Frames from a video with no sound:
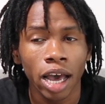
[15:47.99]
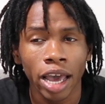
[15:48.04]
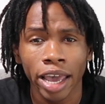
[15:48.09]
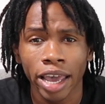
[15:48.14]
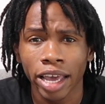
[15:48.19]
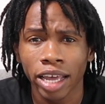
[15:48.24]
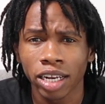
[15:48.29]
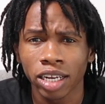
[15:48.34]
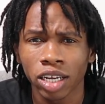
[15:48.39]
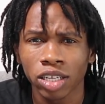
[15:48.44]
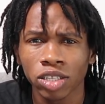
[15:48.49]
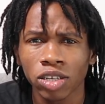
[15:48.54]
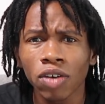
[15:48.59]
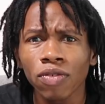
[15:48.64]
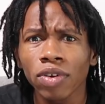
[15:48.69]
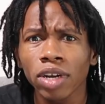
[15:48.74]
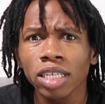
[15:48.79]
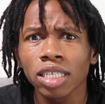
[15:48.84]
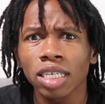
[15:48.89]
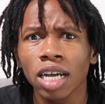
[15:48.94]
And
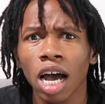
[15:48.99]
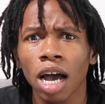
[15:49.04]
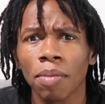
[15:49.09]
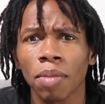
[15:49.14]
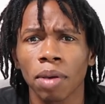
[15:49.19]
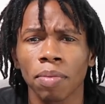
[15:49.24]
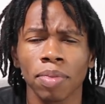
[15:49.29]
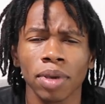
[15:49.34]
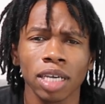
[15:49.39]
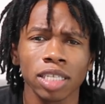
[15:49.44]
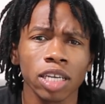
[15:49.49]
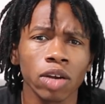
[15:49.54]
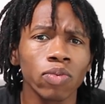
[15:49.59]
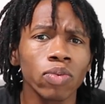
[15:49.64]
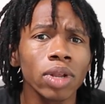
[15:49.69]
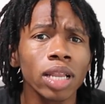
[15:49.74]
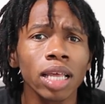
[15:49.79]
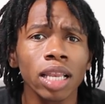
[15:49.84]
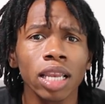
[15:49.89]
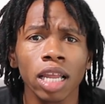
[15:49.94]
don't forget to comment, because I
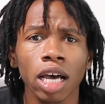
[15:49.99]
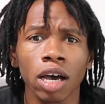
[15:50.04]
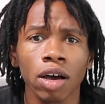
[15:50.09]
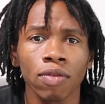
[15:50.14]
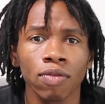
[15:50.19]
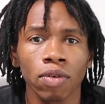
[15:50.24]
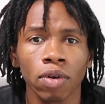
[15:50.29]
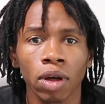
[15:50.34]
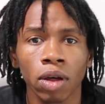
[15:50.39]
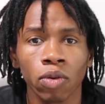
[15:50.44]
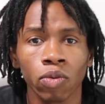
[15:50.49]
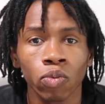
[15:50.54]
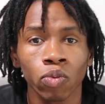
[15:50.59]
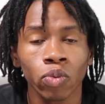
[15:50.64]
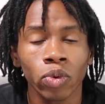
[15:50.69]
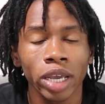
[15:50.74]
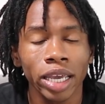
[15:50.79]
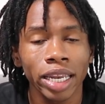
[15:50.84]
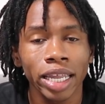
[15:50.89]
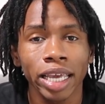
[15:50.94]
really love
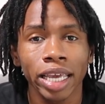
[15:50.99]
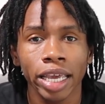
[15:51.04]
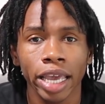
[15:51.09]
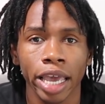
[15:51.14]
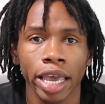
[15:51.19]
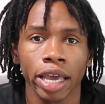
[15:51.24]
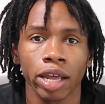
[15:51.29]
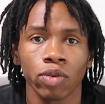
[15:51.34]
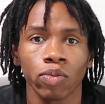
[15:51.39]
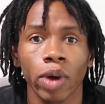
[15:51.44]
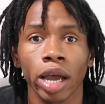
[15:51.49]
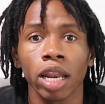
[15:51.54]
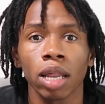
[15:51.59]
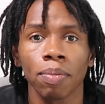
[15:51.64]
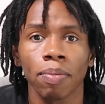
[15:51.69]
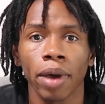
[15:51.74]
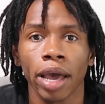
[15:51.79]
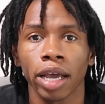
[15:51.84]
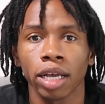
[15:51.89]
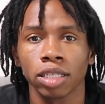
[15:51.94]
reading and
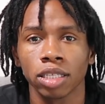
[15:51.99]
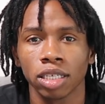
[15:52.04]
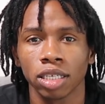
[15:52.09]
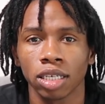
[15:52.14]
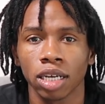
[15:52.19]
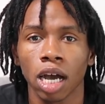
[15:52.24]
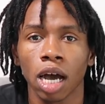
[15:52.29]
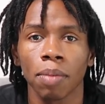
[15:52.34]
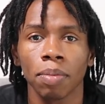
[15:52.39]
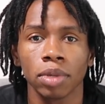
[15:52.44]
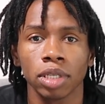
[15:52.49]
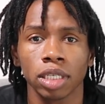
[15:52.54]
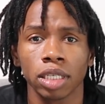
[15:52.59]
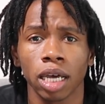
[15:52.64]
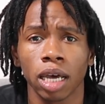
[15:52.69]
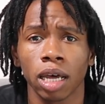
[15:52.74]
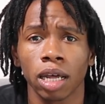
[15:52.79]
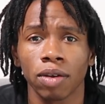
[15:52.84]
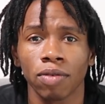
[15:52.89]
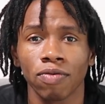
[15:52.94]
writing back to comments
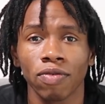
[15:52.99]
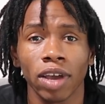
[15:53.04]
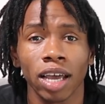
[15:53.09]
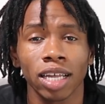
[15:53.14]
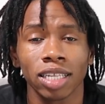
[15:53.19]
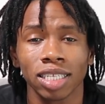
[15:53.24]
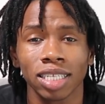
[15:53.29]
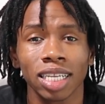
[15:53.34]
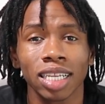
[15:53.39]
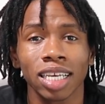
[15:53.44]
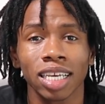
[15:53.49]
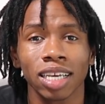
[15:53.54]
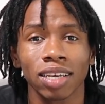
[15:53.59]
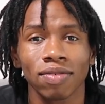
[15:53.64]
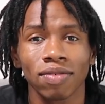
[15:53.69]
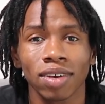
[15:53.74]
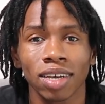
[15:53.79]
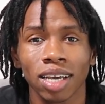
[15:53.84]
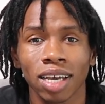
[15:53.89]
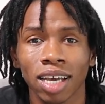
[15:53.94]
that fans
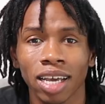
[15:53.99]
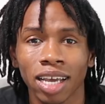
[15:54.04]
leave.